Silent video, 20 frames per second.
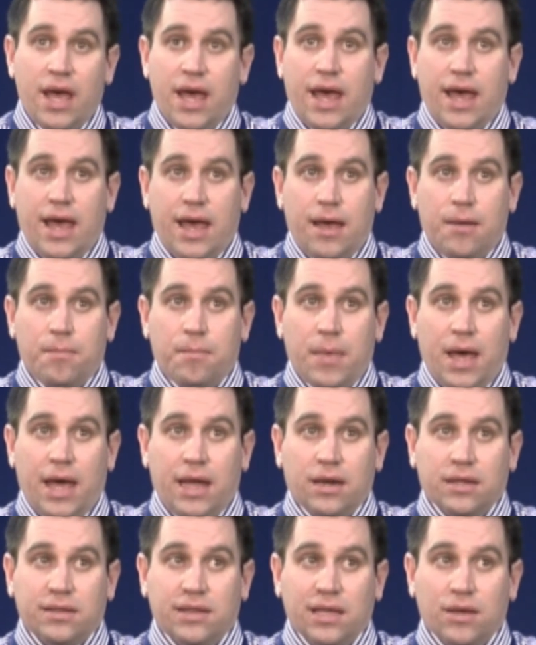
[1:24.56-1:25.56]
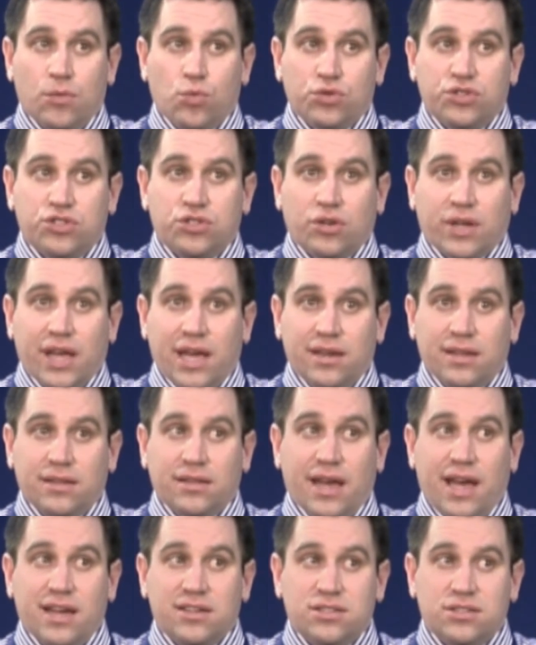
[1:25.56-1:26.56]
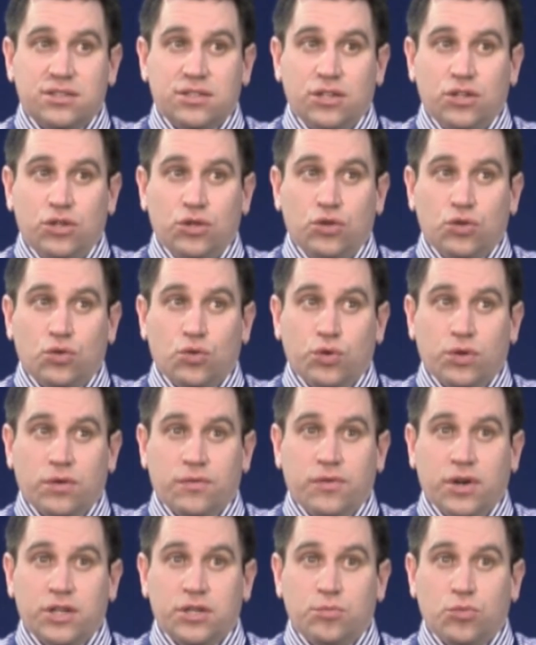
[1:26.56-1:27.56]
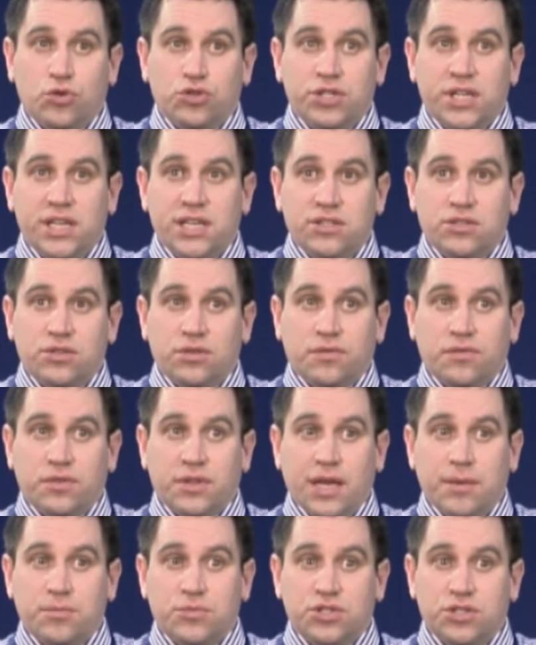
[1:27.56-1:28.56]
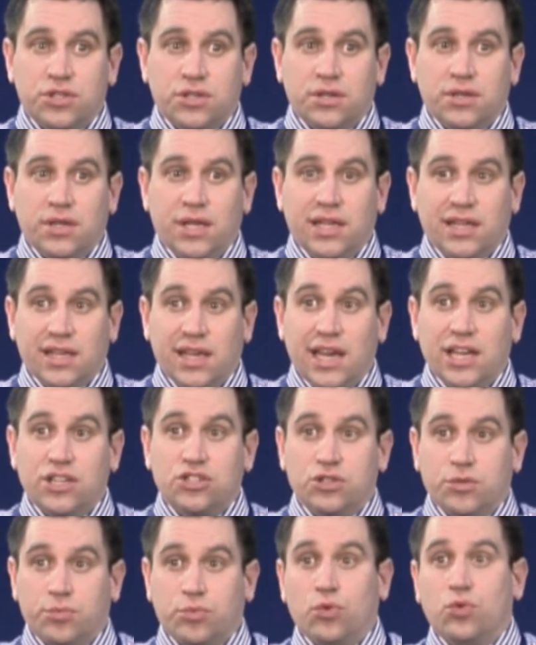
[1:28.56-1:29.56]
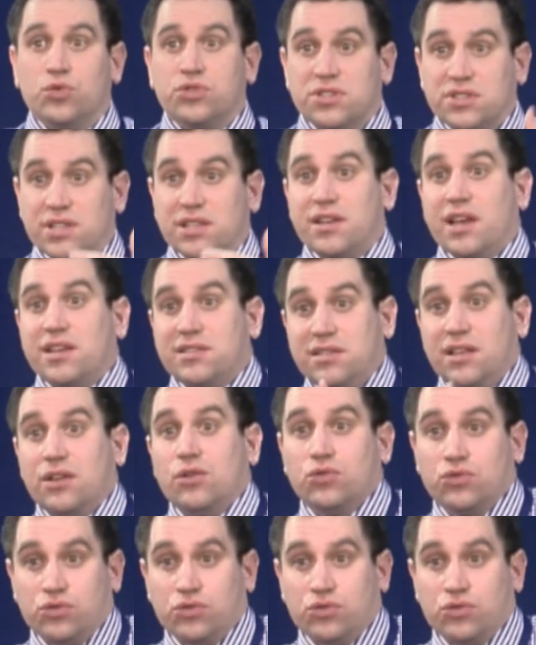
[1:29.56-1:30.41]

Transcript: And I think once they're getting that, you'll find it much easier for them to engage in the process as they go